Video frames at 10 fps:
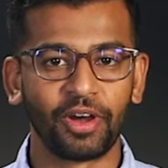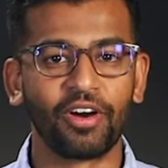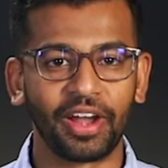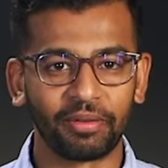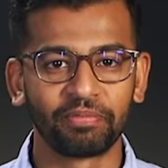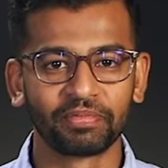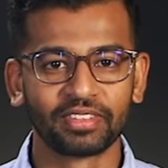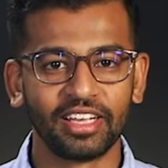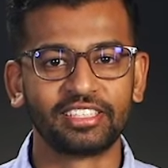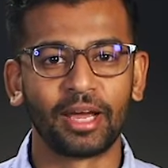All right,
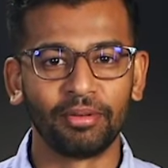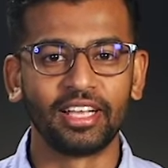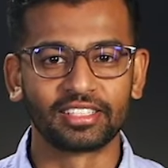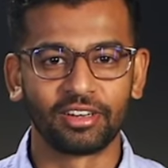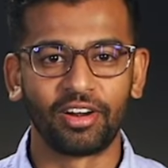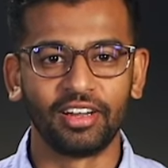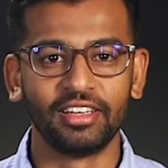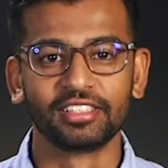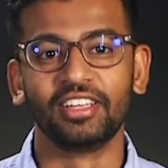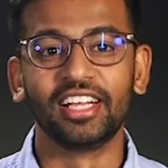it's time to get
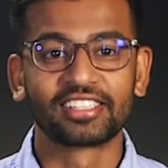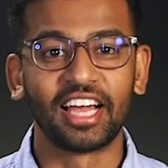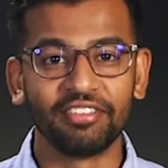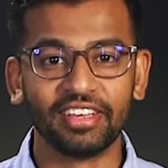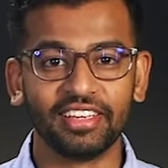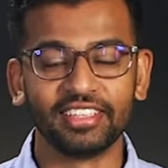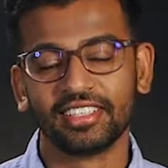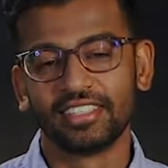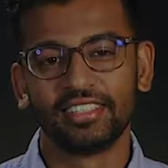started, so let's dive in.